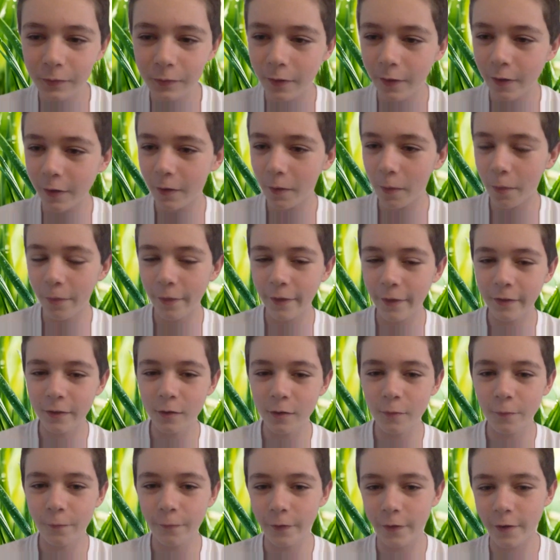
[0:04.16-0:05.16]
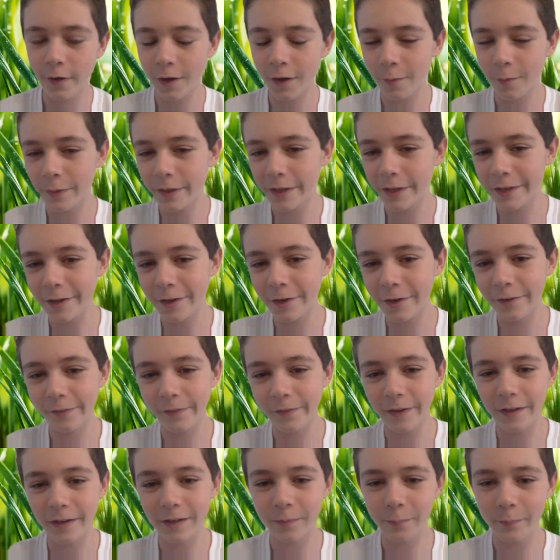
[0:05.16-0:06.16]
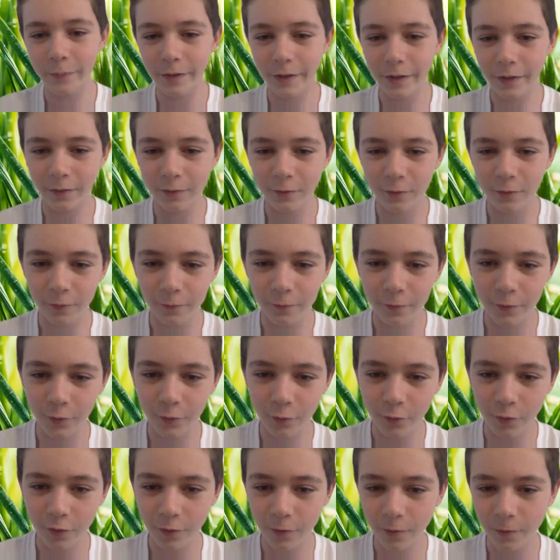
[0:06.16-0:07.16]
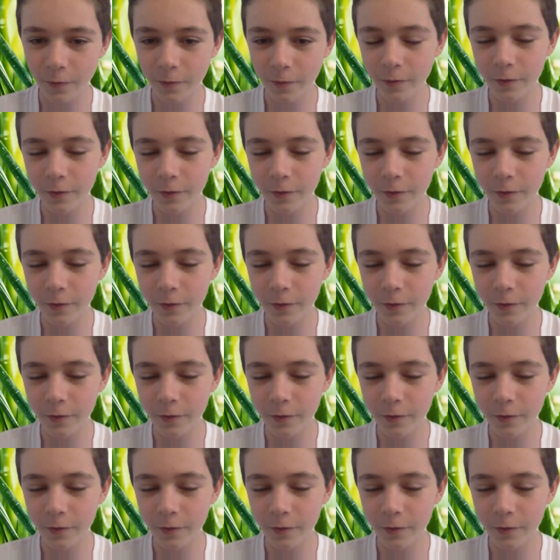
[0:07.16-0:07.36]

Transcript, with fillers: Uh, thank you for coming here and letting me interview you.